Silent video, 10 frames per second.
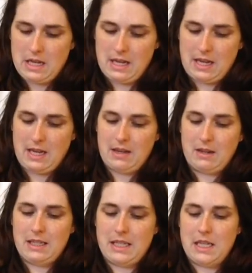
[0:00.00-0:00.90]
I
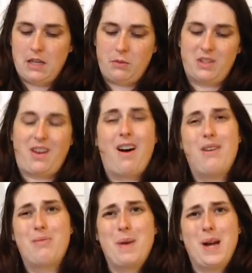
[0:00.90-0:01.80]
was
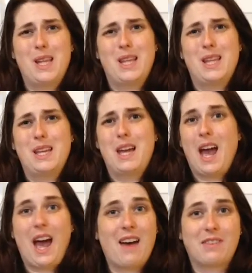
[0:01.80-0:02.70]
off by
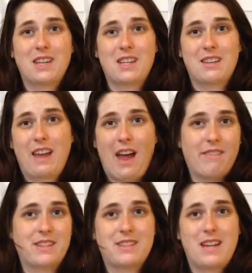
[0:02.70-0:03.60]
half
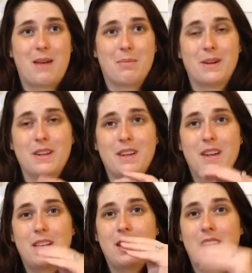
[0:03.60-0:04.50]
a step
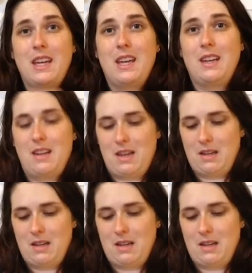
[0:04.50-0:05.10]
in